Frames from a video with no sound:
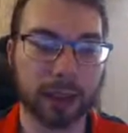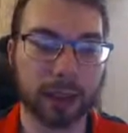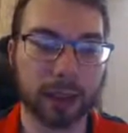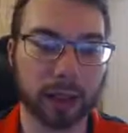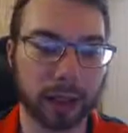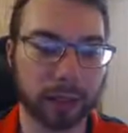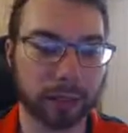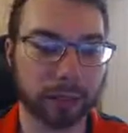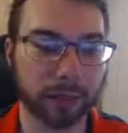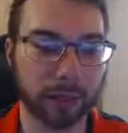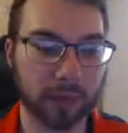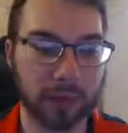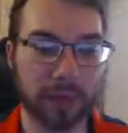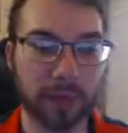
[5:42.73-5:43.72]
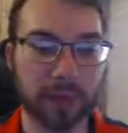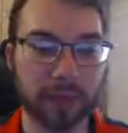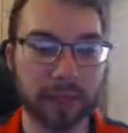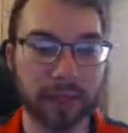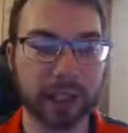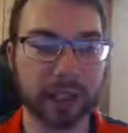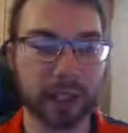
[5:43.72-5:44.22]
And then if
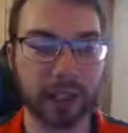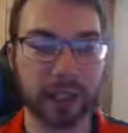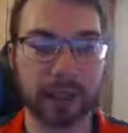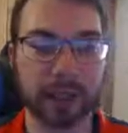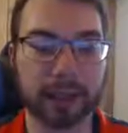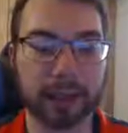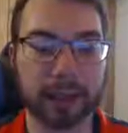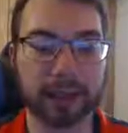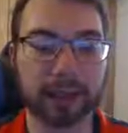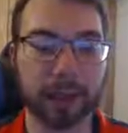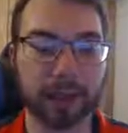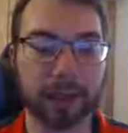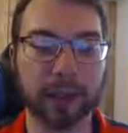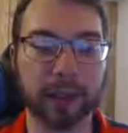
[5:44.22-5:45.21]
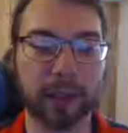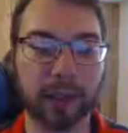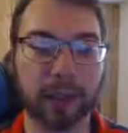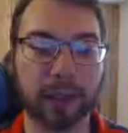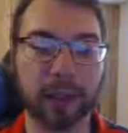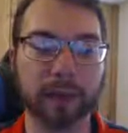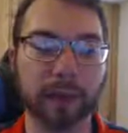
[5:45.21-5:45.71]
this card is sent from the field to the
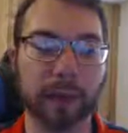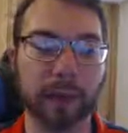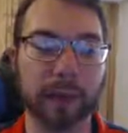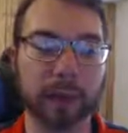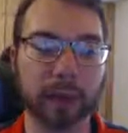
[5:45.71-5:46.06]
graveyard,